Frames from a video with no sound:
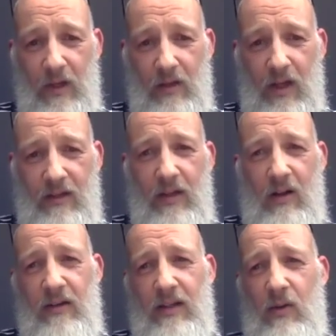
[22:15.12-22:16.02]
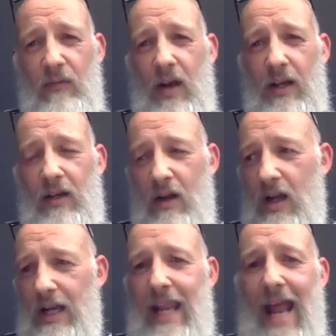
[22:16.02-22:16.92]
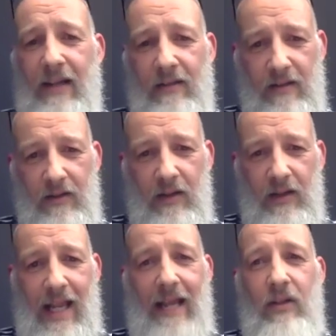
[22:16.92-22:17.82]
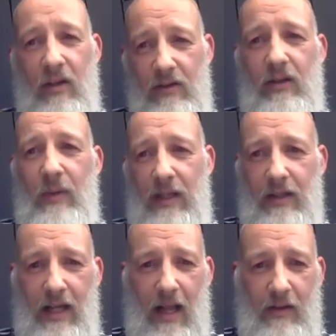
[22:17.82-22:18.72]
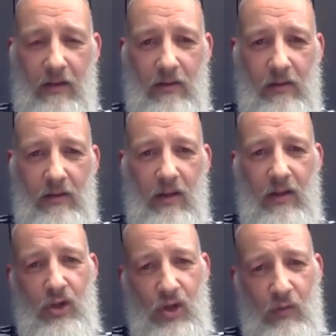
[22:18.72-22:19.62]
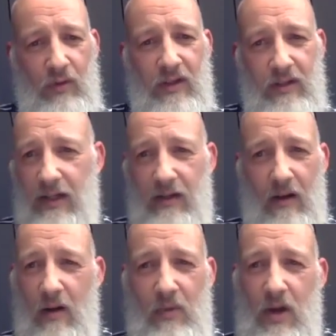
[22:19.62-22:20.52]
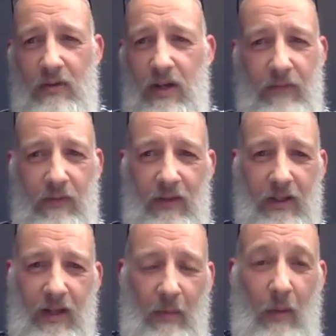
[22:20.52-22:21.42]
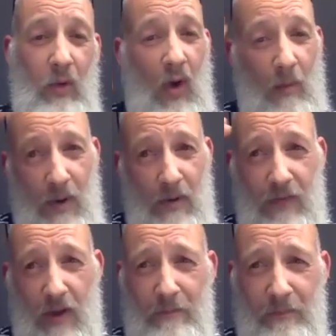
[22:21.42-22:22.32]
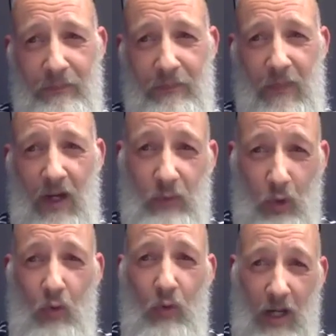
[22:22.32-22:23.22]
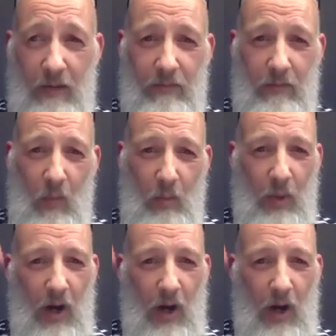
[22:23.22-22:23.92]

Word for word: It's the idea of like uh, let's let us do it together so that the children see that I'm no different to them. I'm not above them. I'm taller, but